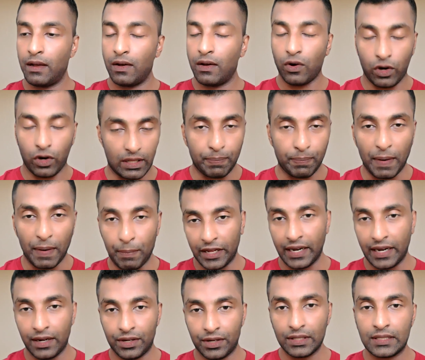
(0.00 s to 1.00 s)
or the public
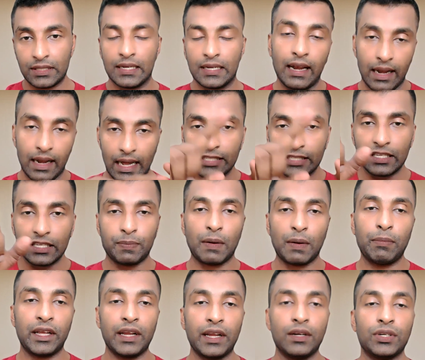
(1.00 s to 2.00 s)
interest, larger
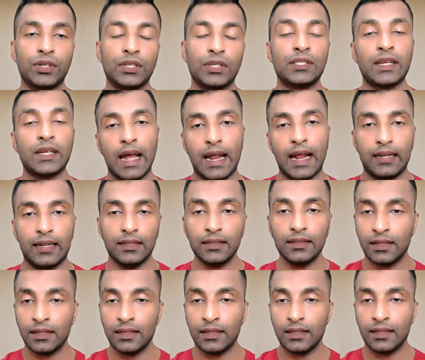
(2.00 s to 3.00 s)
public interest, and the